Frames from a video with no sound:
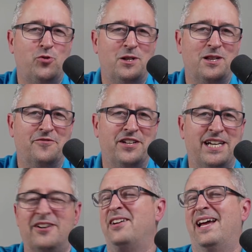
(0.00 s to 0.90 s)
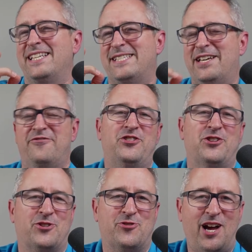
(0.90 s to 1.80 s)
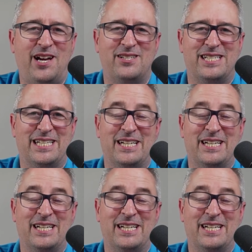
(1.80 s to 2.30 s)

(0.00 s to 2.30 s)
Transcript: little video has given you a great idea